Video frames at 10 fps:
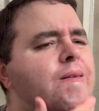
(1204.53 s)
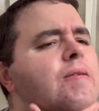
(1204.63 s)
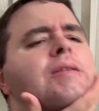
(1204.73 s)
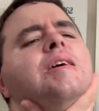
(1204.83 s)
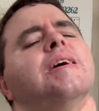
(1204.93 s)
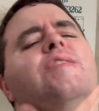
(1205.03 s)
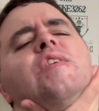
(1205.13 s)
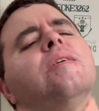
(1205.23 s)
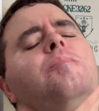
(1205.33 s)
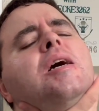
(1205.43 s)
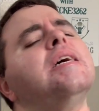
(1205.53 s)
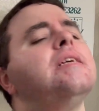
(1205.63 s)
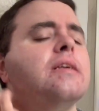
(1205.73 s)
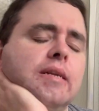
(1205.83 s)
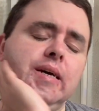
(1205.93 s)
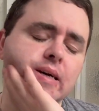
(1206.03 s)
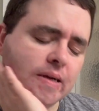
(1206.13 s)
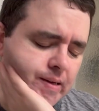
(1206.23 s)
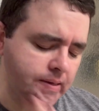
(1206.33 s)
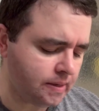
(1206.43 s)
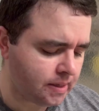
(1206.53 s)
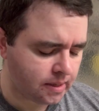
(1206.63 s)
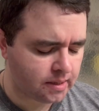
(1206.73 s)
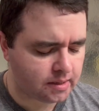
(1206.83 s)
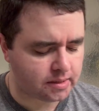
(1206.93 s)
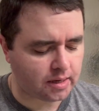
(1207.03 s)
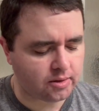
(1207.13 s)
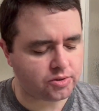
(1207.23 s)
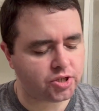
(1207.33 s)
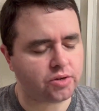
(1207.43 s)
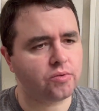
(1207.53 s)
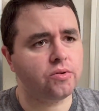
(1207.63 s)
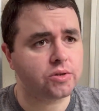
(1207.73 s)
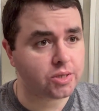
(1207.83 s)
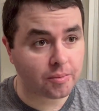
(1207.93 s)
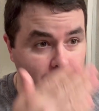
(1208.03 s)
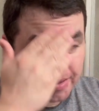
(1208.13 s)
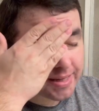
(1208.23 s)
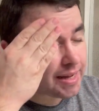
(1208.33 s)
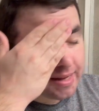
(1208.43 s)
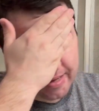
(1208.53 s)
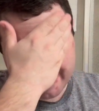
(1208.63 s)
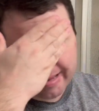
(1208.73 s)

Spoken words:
I think I found mine in Dollar General or something like that.